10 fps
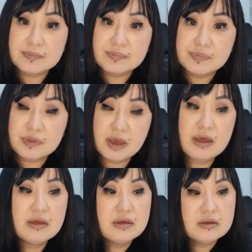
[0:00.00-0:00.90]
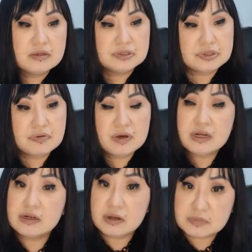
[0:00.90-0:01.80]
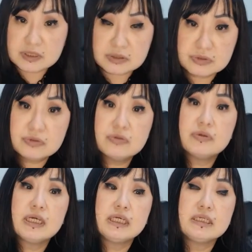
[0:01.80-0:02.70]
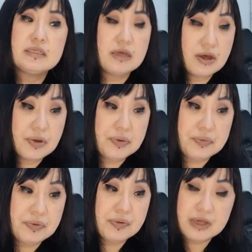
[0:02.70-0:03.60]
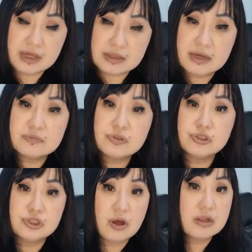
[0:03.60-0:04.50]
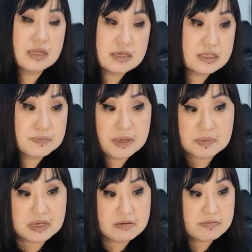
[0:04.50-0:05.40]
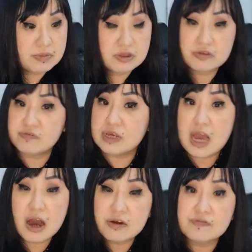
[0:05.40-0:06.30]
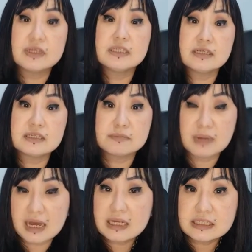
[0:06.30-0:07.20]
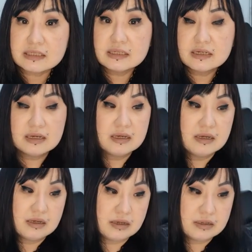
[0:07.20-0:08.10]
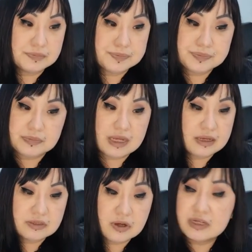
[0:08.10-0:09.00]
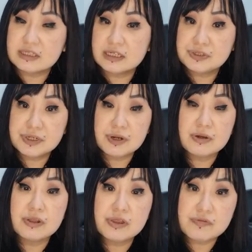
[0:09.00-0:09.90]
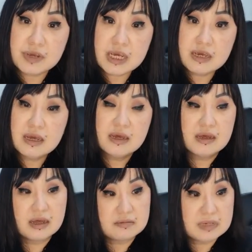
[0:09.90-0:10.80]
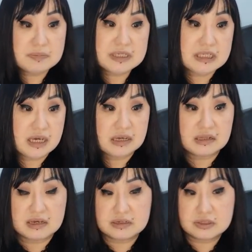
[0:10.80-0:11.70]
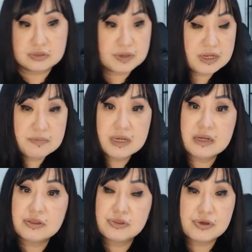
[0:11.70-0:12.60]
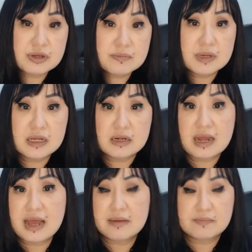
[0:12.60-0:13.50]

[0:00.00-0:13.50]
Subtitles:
Yeah. So what I normally do is we will get them to shortlist maybe 3 out of the 6 masks. And concentrate on the 3 and maybe take like a 20-minute, 30-minute nap